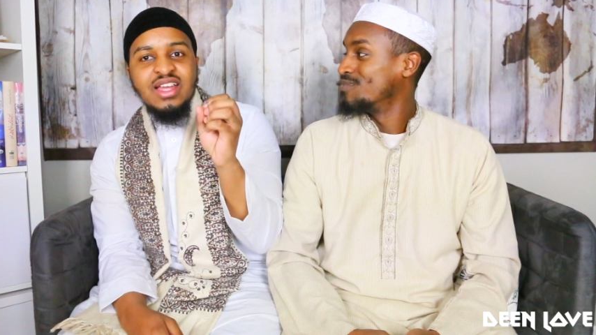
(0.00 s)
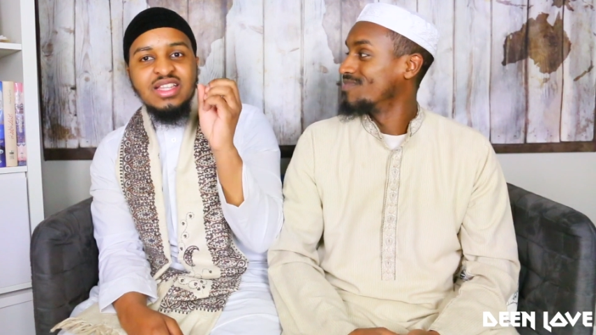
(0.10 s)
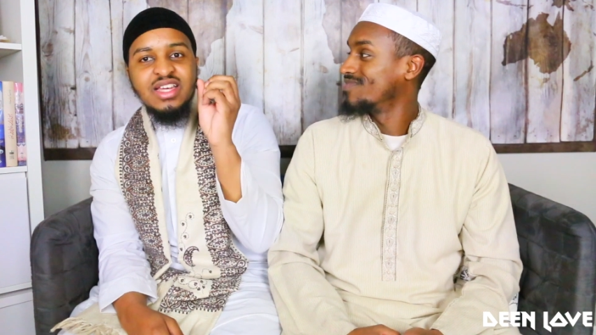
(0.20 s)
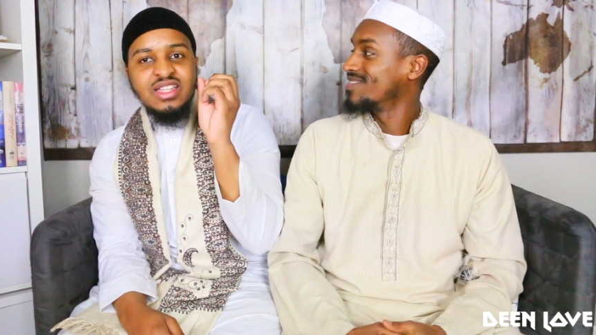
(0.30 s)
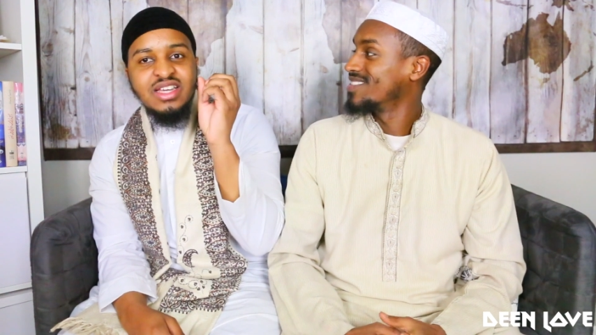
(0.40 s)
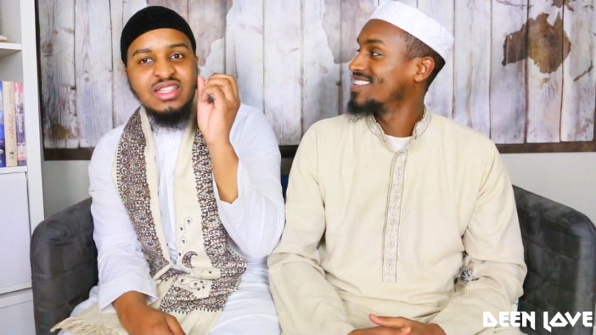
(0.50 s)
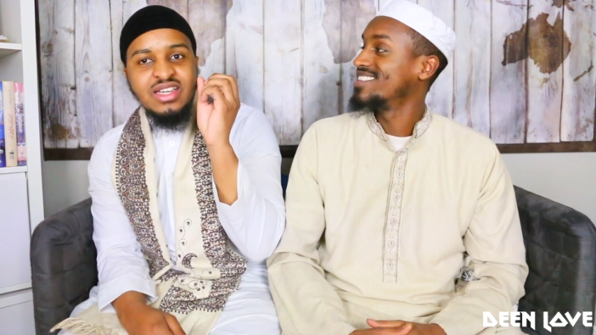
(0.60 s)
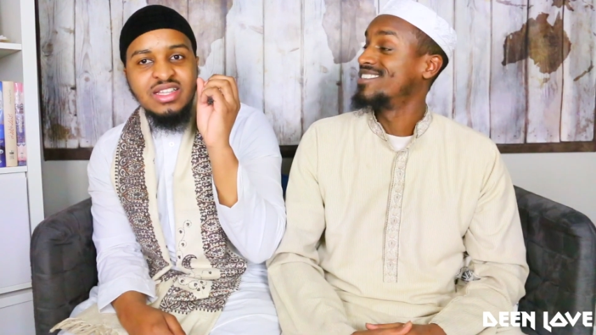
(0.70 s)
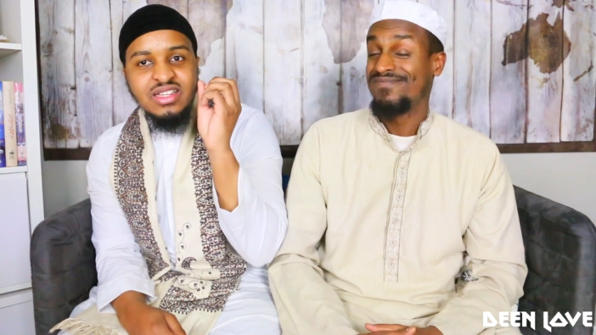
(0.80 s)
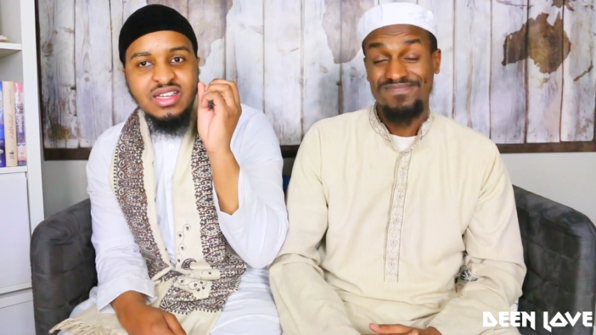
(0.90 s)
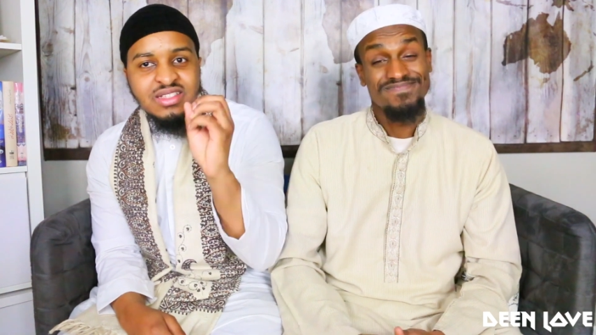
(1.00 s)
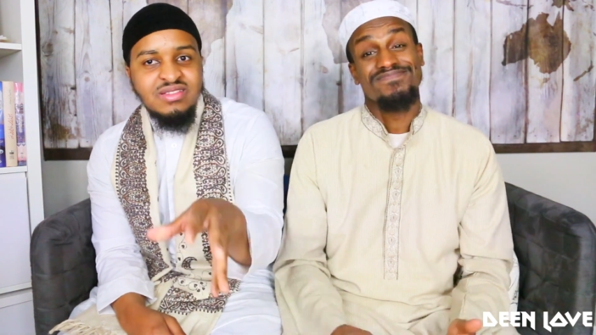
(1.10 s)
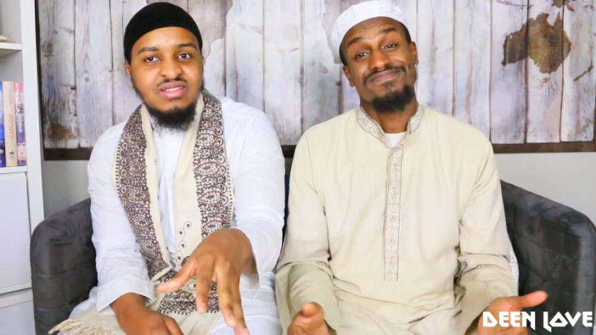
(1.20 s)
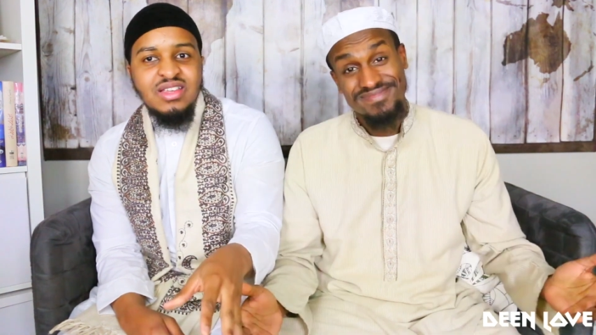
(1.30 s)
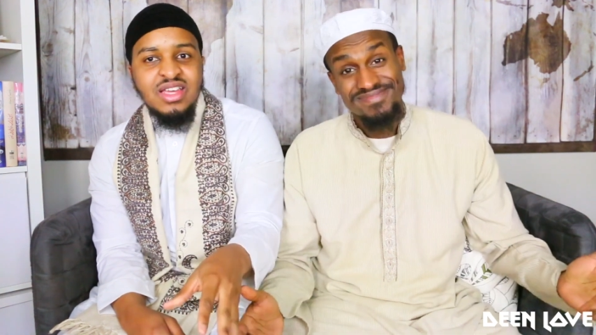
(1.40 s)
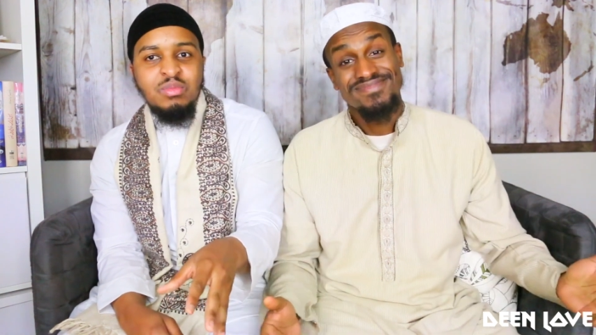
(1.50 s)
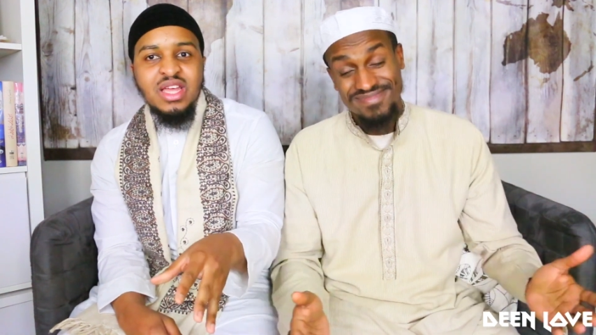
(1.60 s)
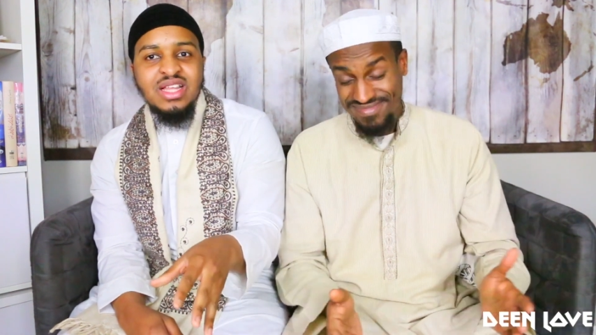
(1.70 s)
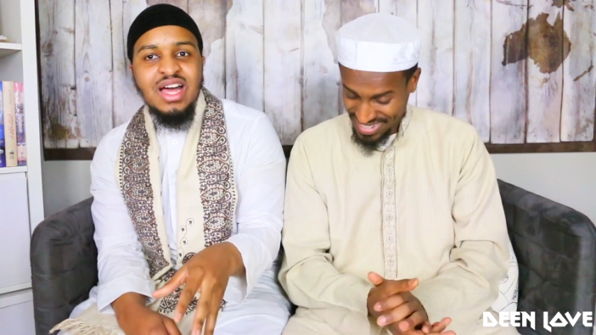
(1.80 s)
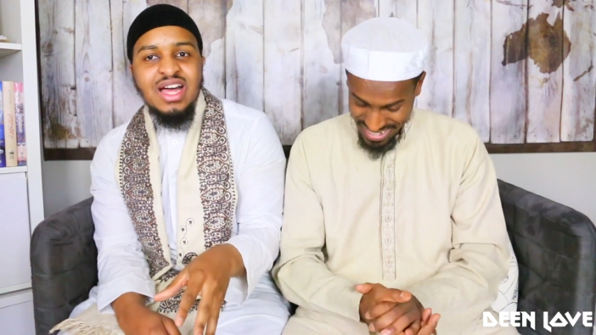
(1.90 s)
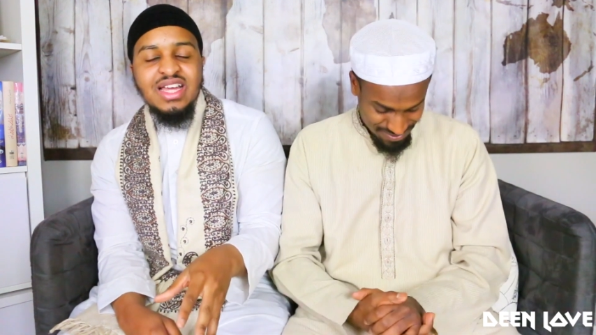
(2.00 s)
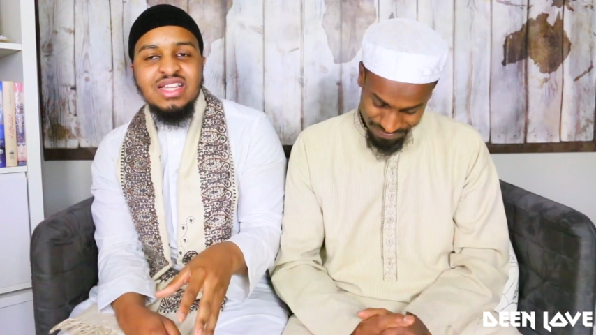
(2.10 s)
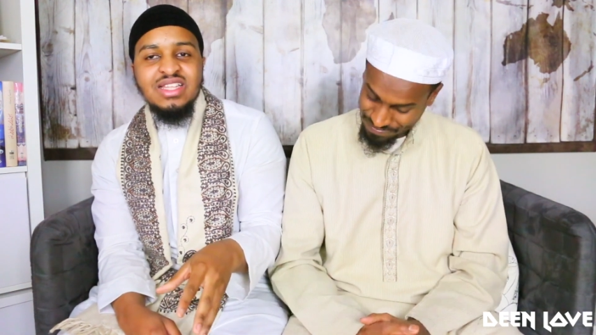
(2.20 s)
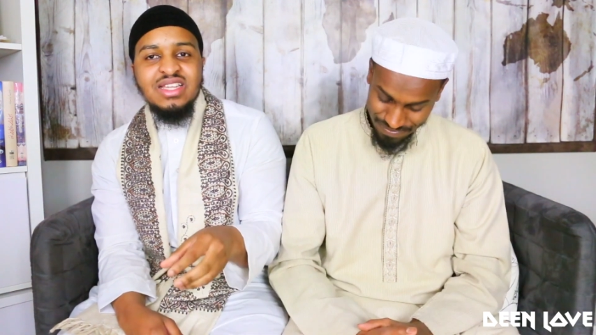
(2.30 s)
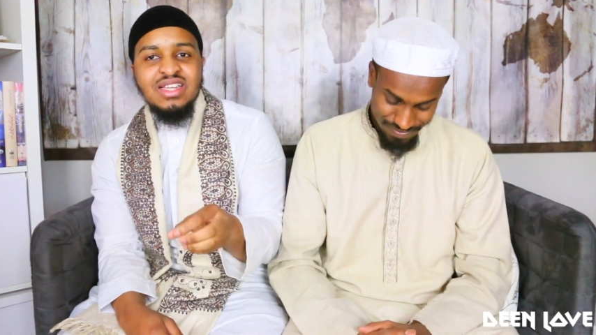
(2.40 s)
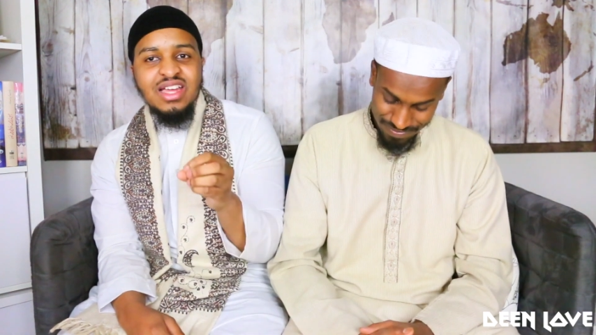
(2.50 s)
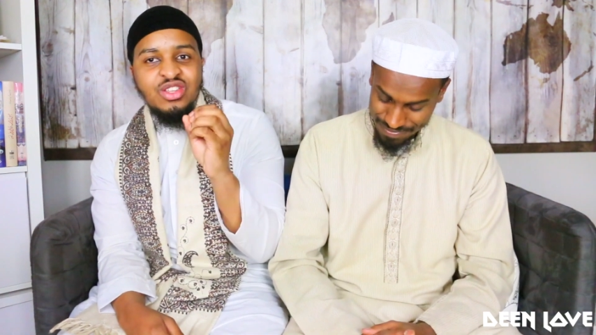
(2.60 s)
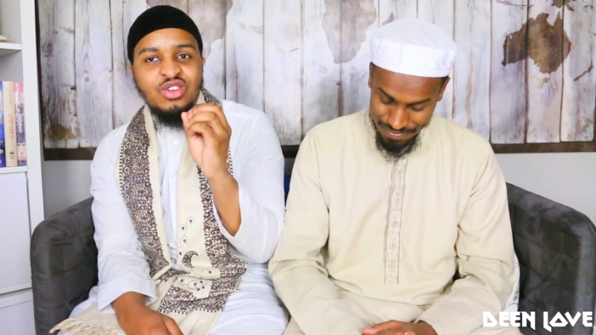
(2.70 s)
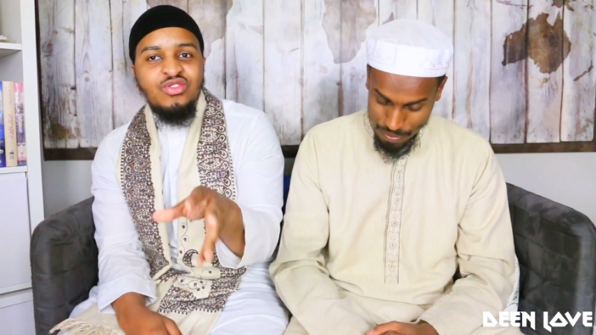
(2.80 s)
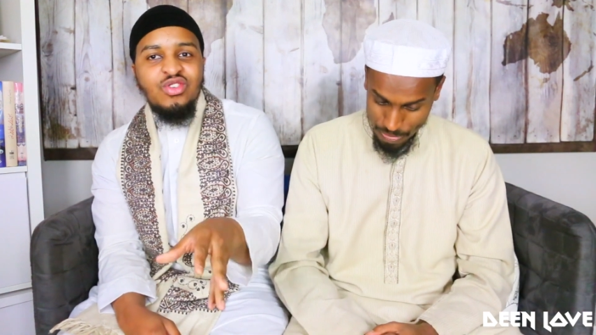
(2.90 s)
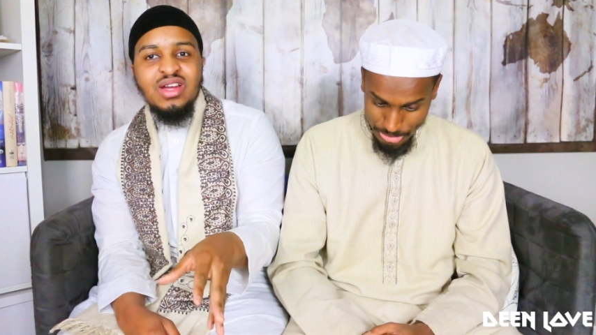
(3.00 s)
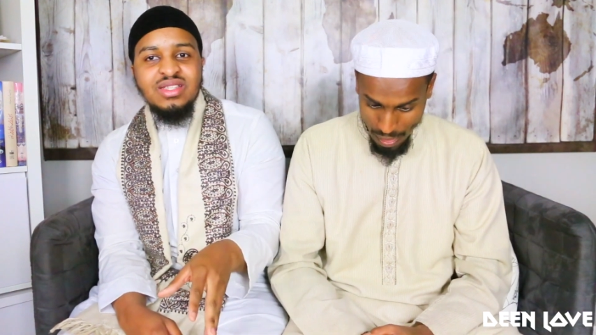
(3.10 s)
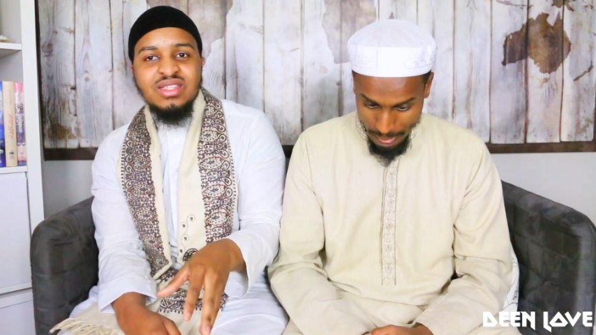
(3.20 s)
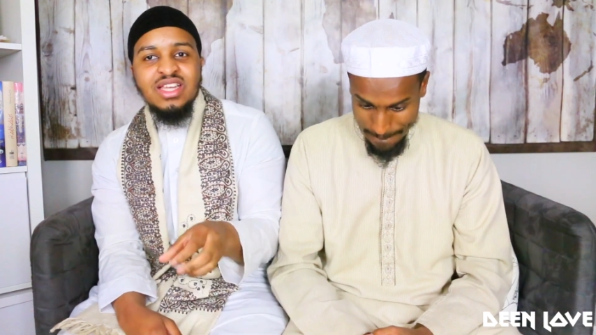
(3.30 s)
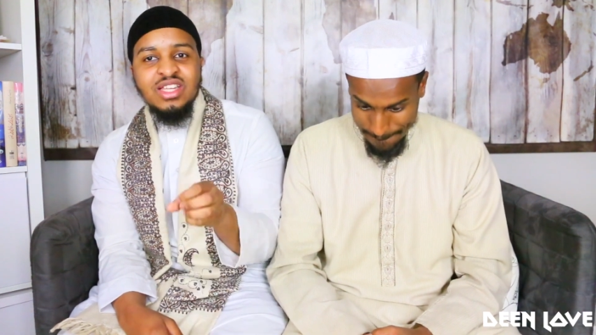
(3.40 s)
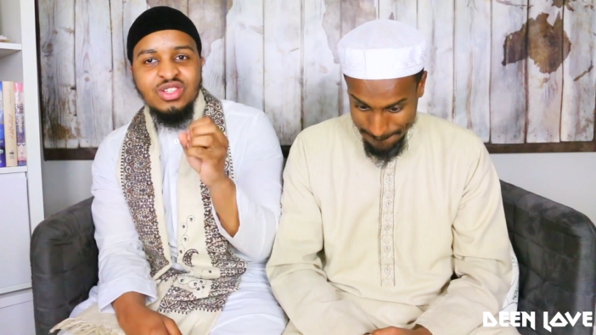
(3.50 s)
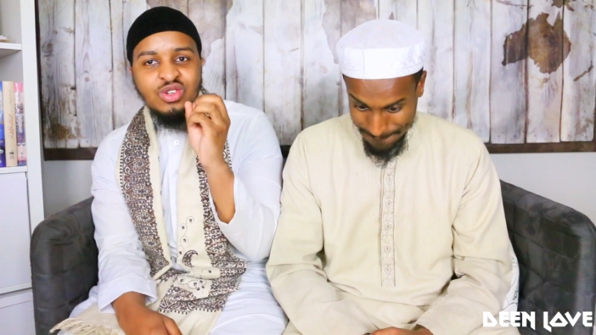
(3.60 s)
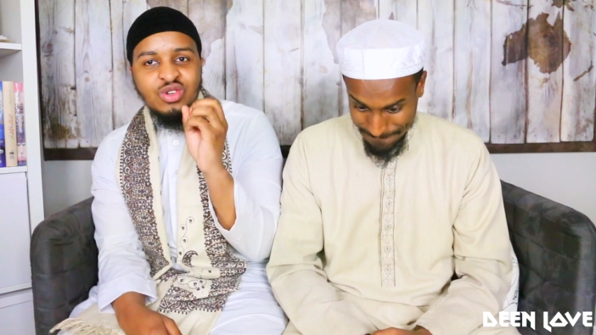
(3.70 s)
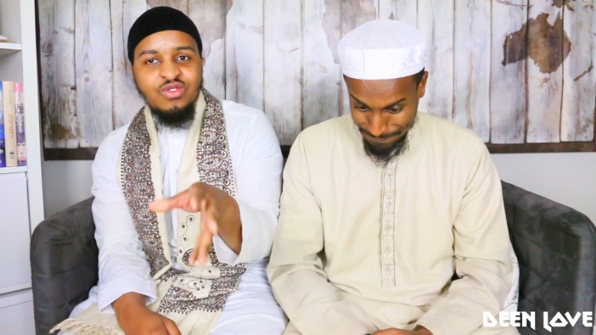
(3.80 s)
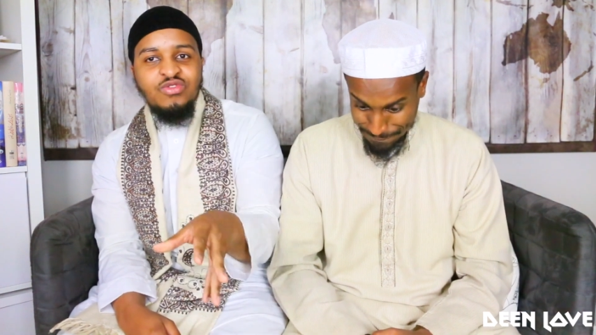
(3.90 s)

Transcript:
Speaker 1: and, and, and, and, and, and mankind and your friends and your